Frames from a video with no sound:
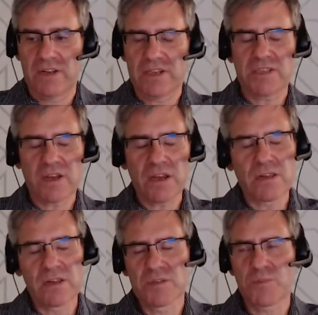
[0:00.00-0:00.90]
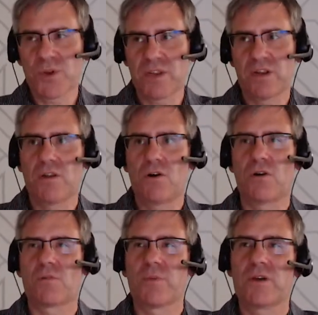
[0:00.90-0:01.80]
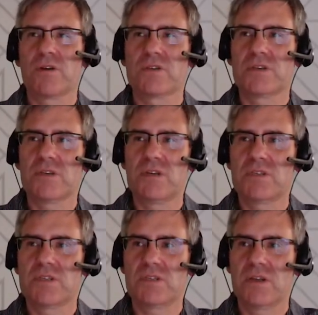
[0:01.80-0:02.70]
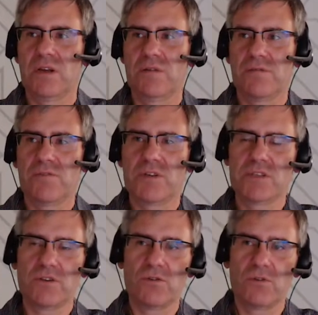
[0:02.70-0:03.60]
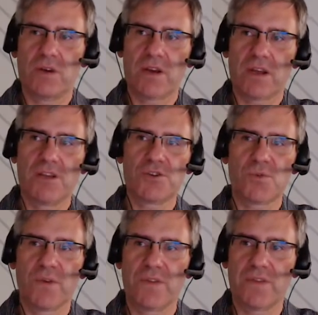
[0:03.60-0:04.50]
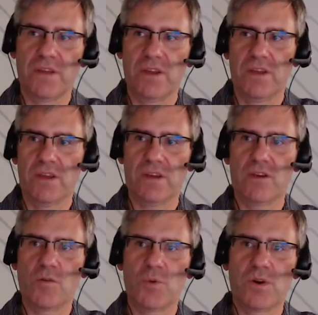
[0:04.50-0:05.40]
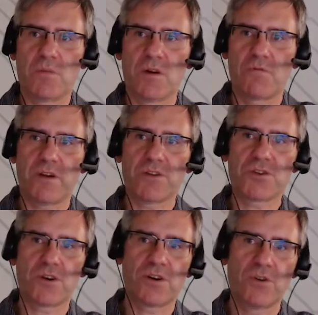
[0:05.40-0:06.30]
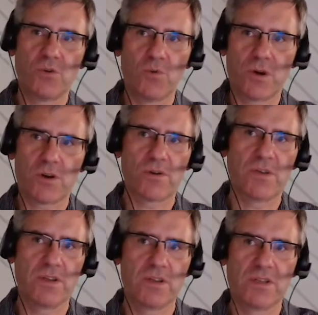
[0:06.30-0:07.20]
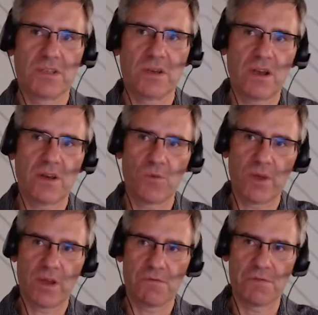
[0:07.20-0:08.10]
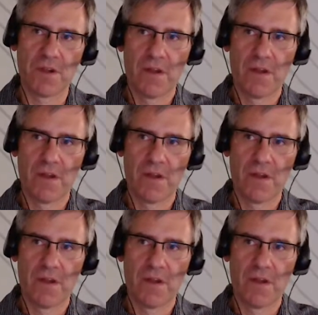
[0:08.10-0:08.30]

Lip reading: that cycle is pretty long, because it's first you engage with the component manufacturer, you work on the design. We have